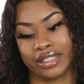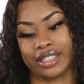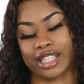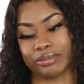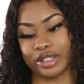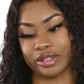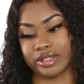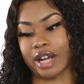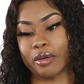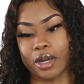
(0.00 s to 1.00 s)
that's some
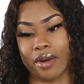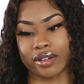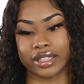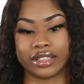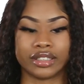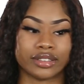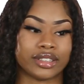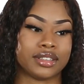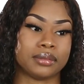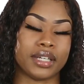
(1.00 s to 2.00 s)
shoes I don't want to walk in.
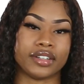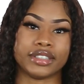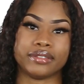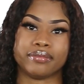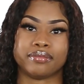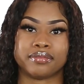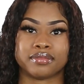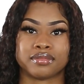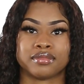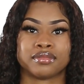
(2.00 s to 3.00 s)
Period.
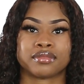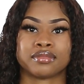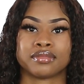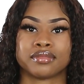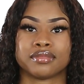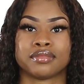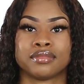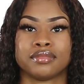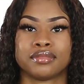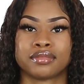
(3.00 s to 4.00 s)
Now, when it
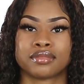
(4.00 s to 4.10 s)
mm-hmm. comes